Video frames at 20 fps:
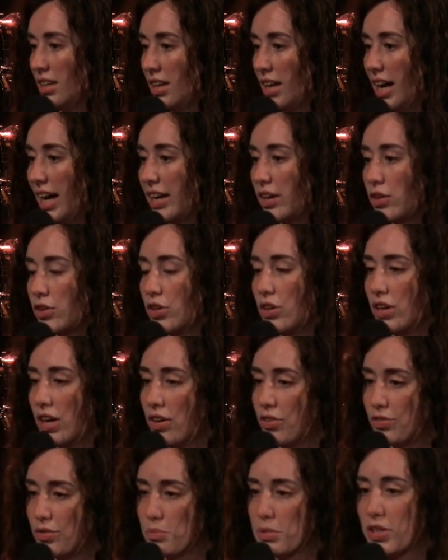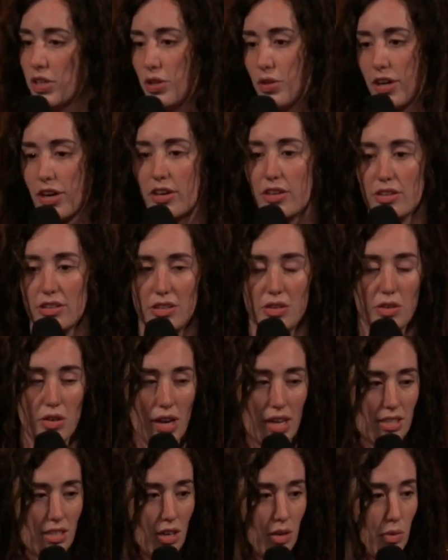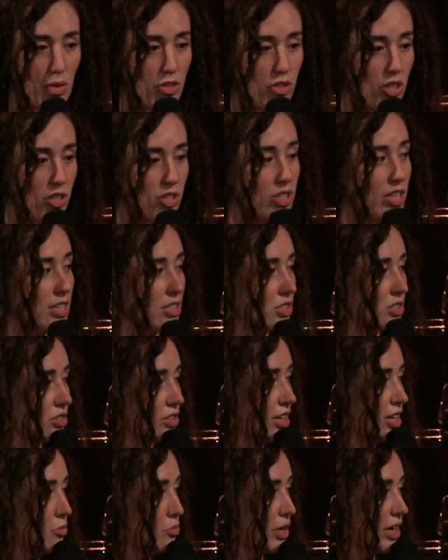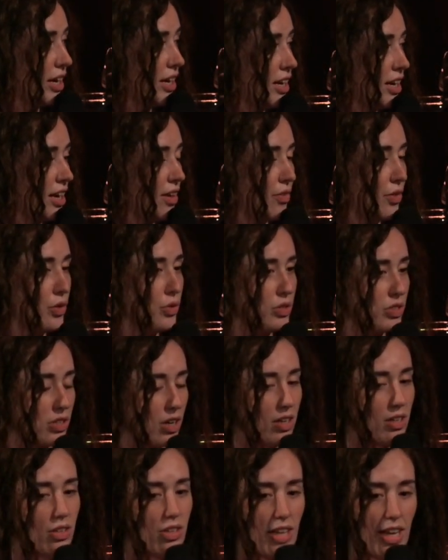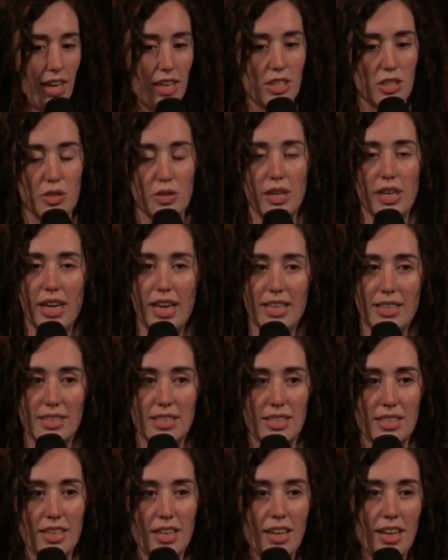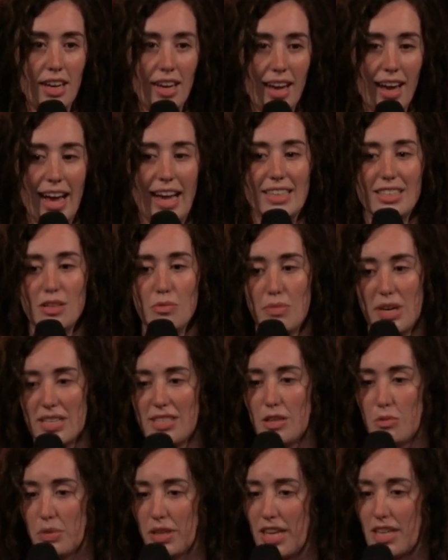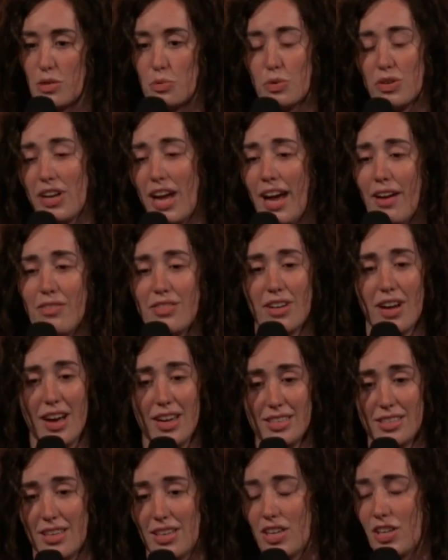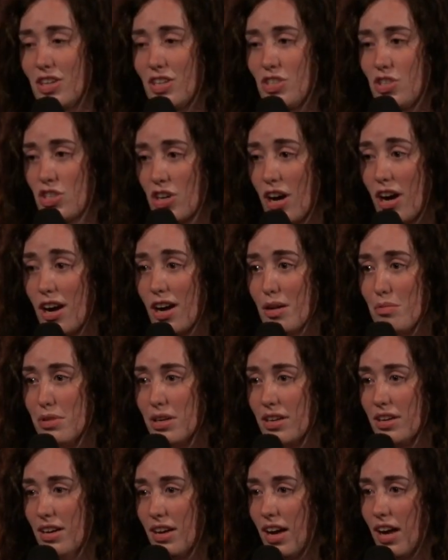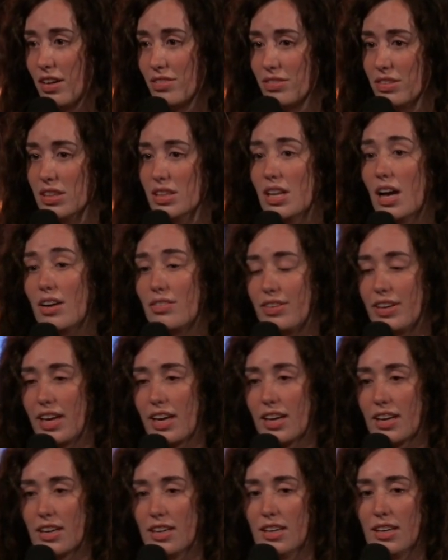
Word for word: I don't know how familiar you guys are with church history, but if you start looking into it, it's it's a messy place. We have not done a good job of loving